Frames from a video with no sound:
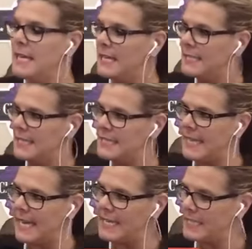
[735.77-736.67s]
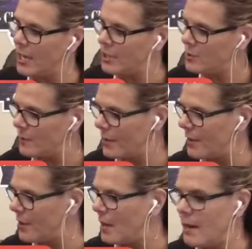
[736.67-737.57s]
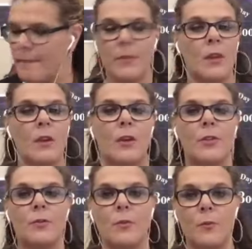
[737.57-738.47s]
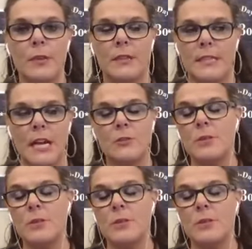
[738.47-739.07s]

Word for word: to stay in touch with um, with Dr.